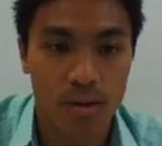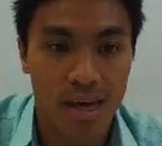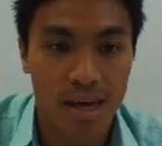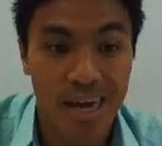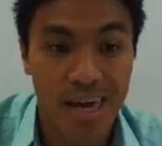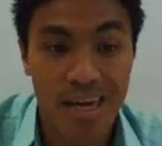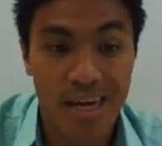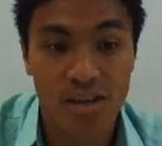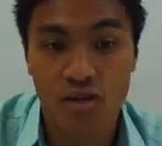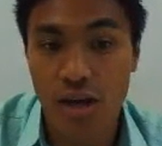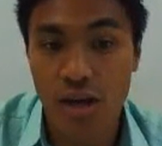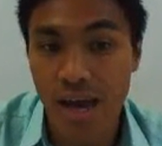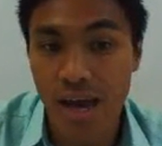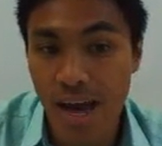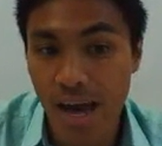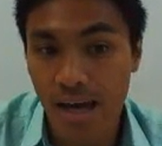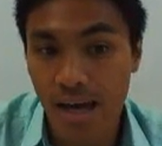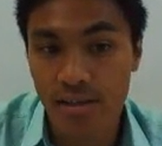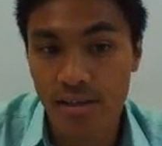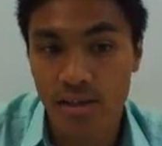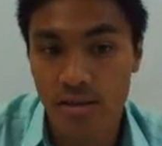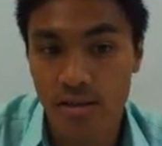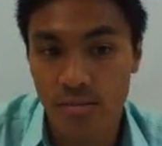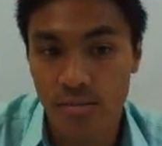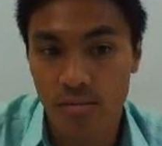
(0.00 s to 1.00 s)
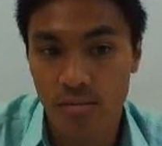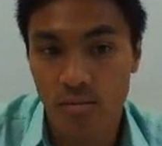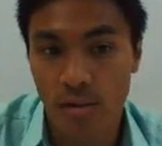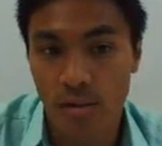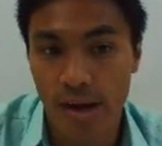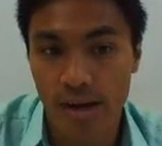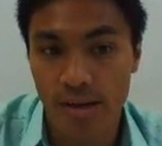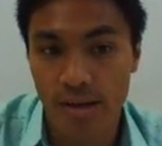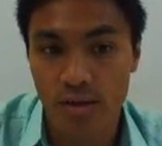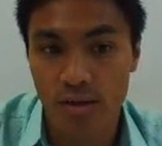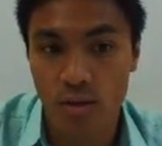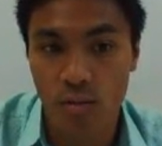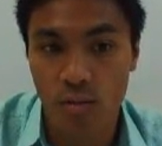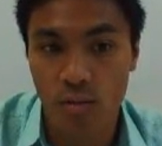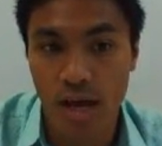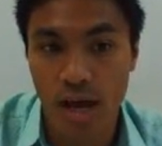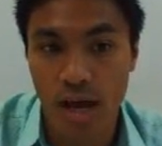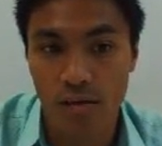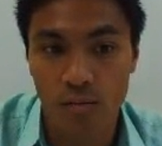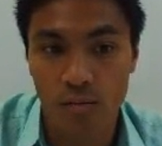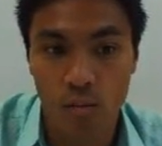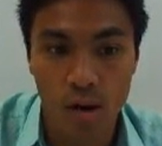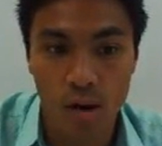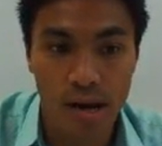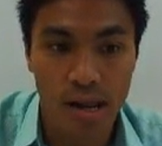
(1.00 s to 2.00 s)
each atom weighs. So we
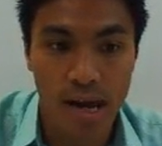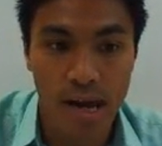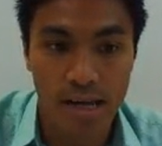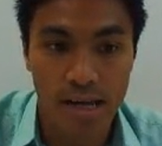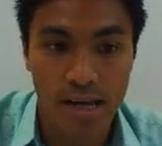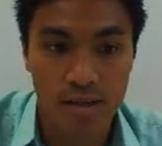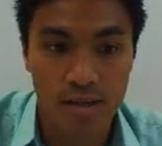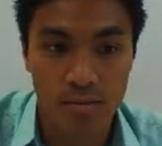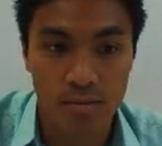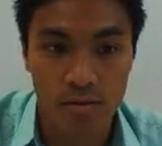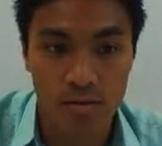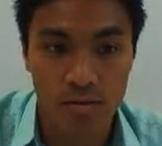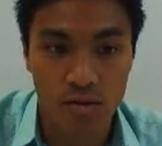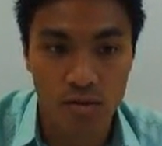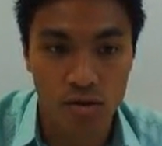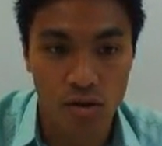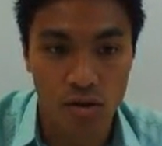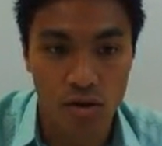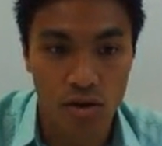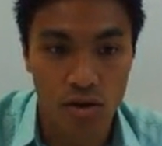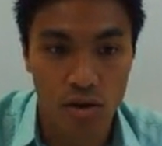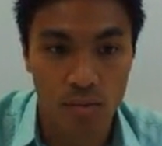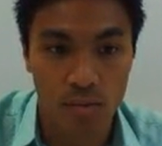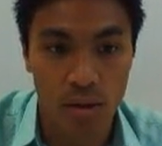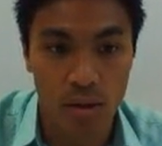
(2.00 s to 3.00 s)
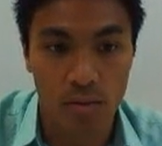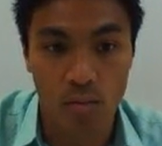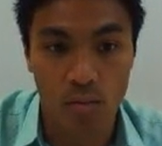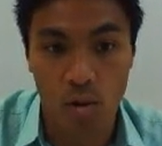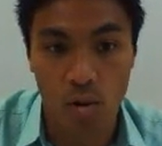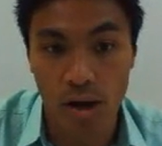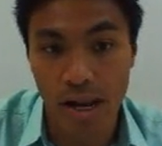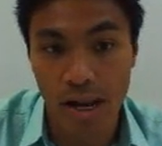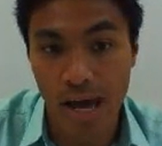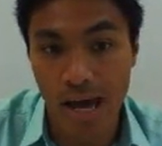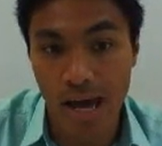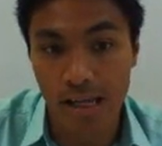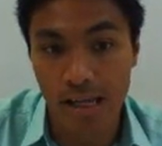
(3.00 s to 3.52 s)
have 1 atom of sodium and 1